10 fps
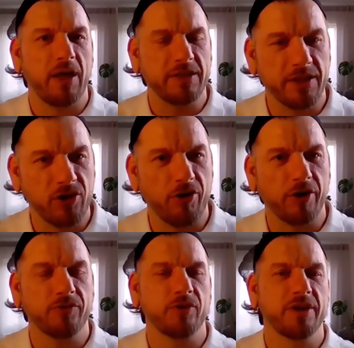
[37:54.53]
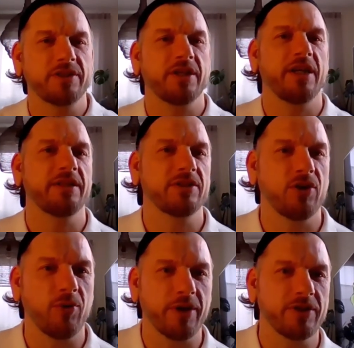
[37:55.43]
for plastic cards, for
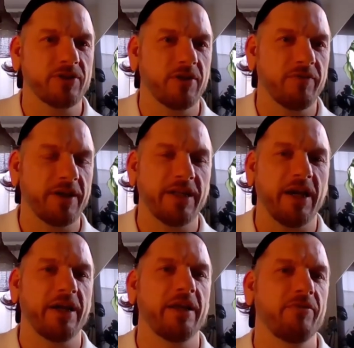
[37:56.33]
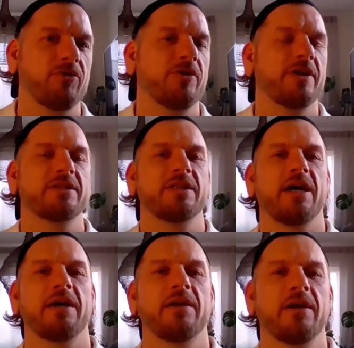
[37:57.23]
disconnected tokens of identity, for this and
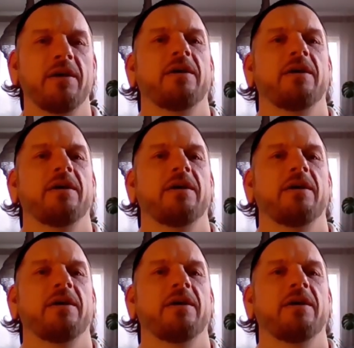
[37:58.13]
that,